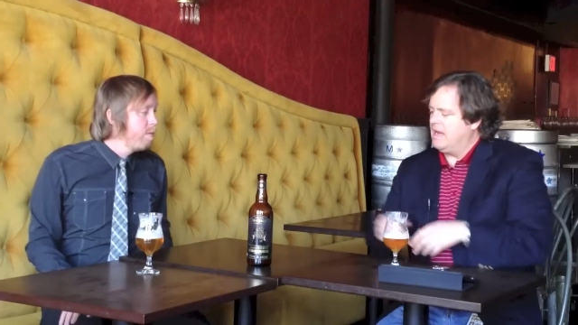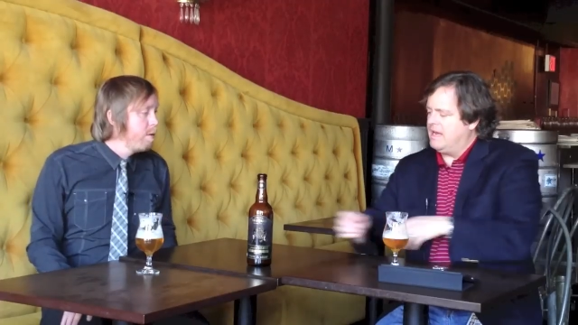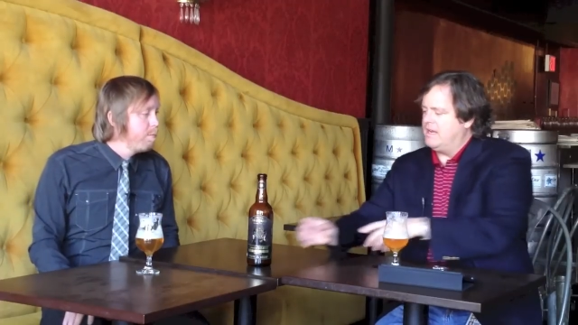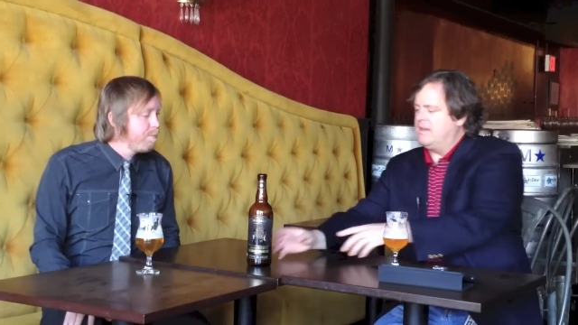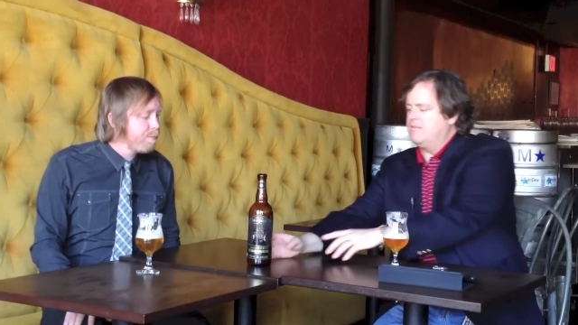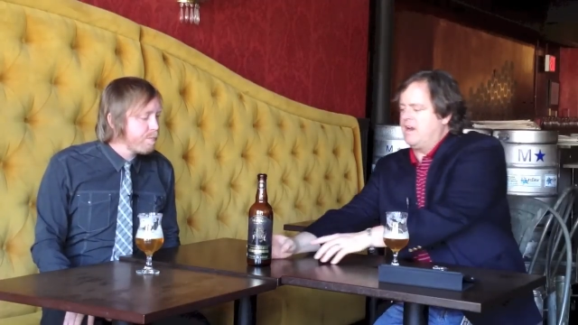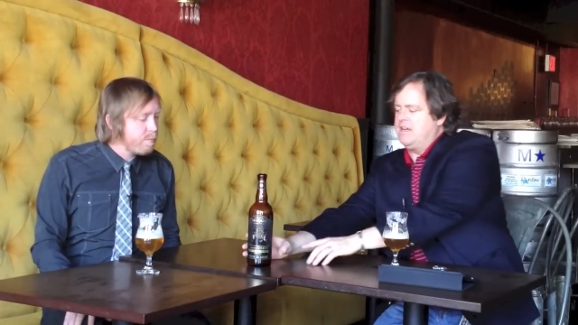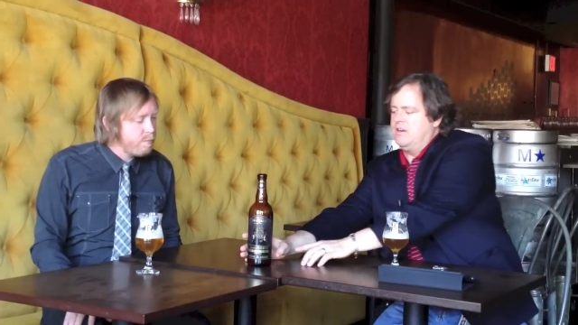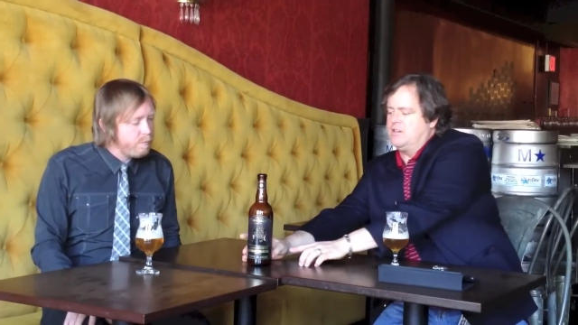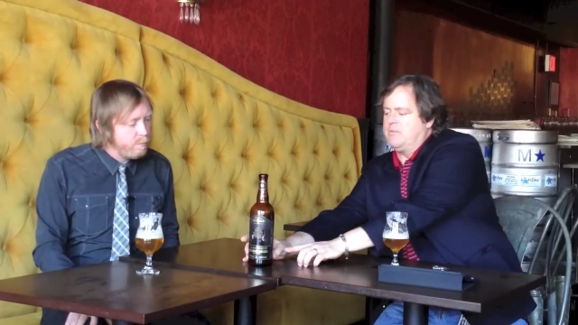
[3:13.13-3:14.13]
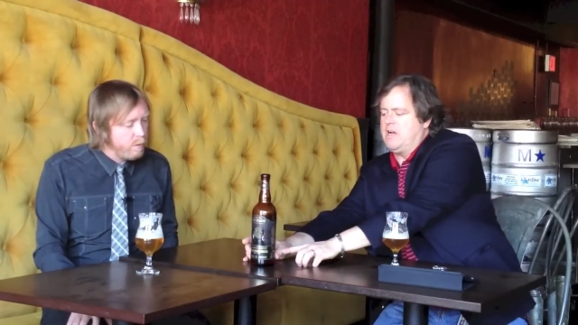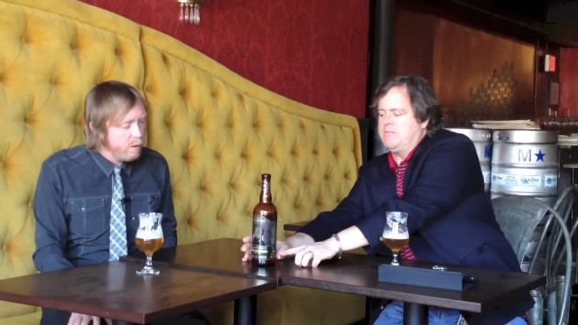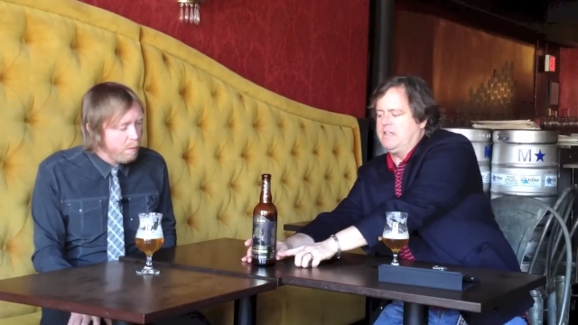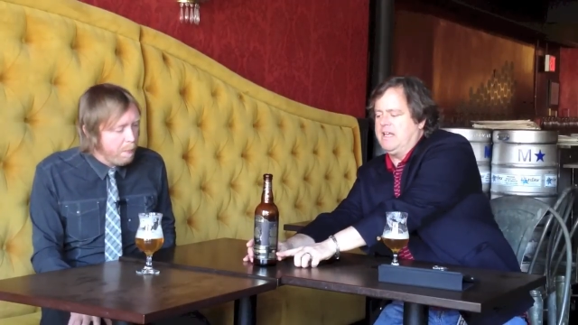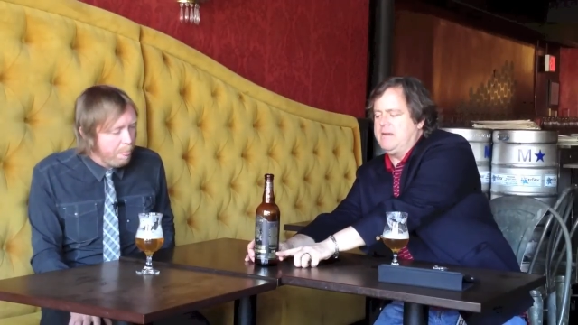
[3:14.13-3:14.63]
Speaker 1: And and right here at the
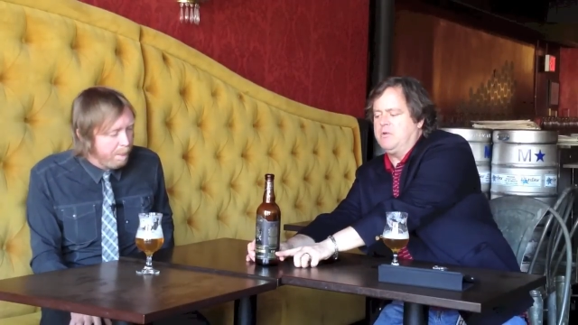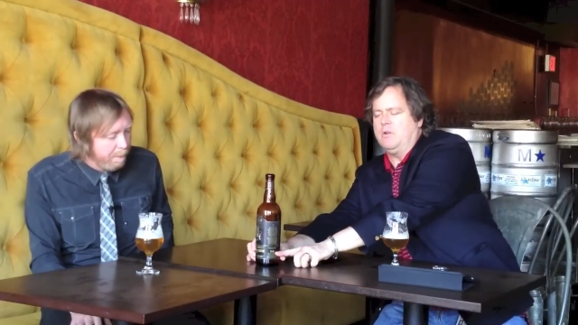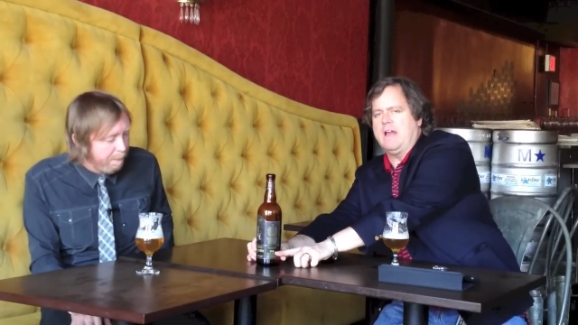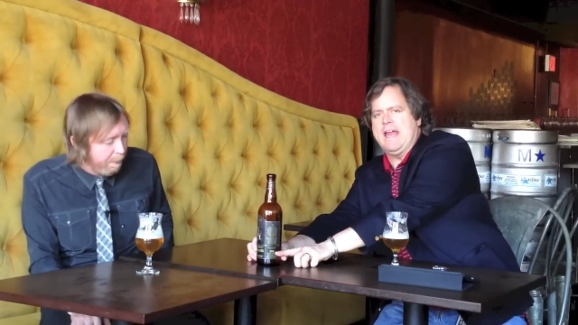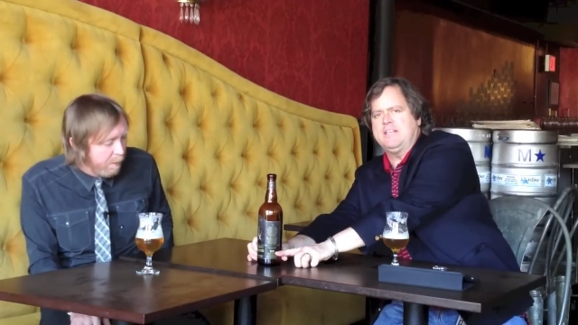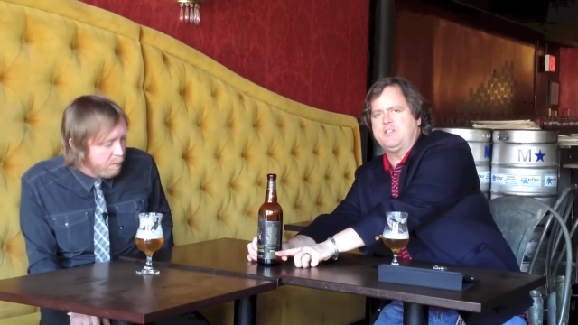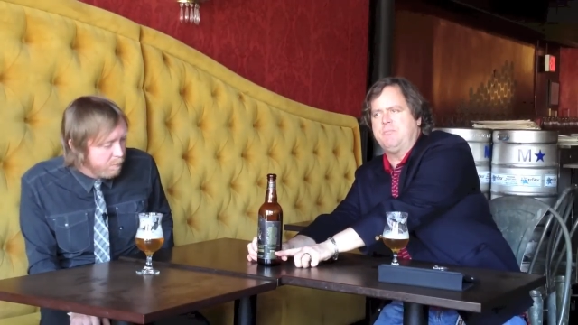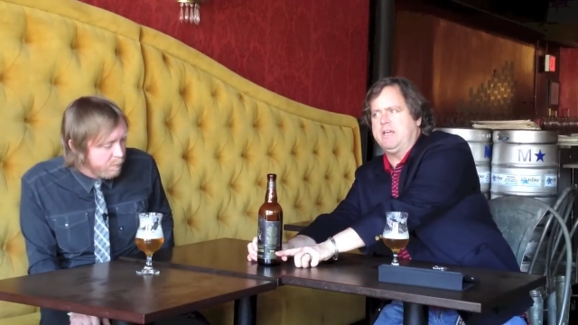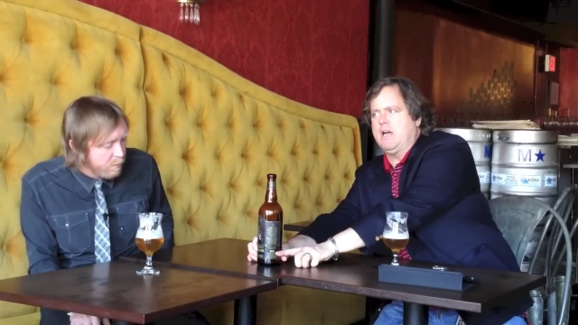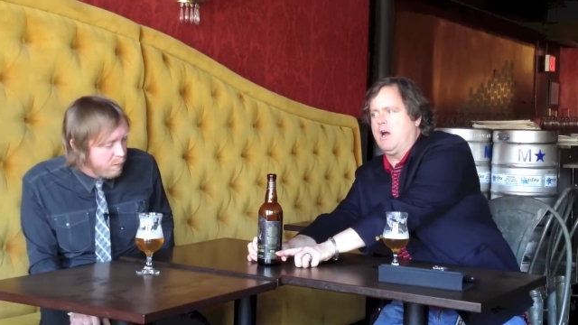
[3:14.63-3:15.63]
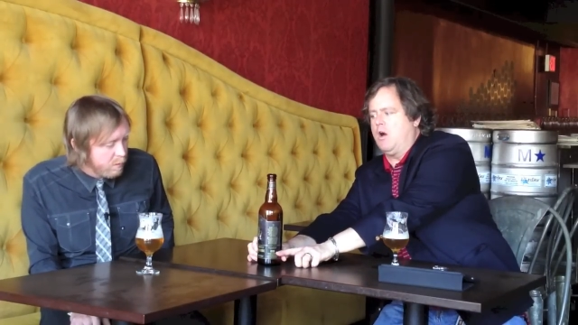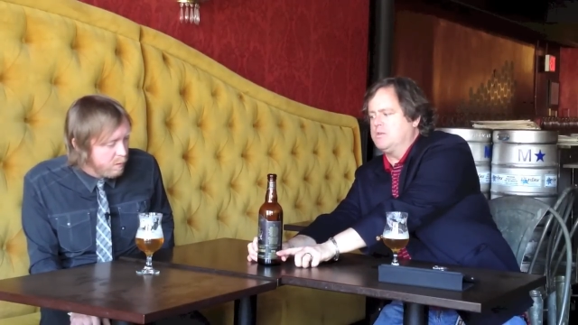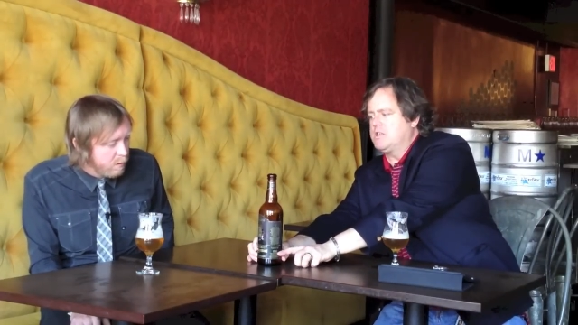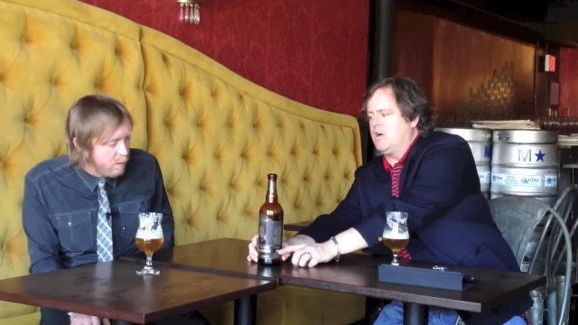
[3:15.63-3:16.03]
bottom of the label, H B O.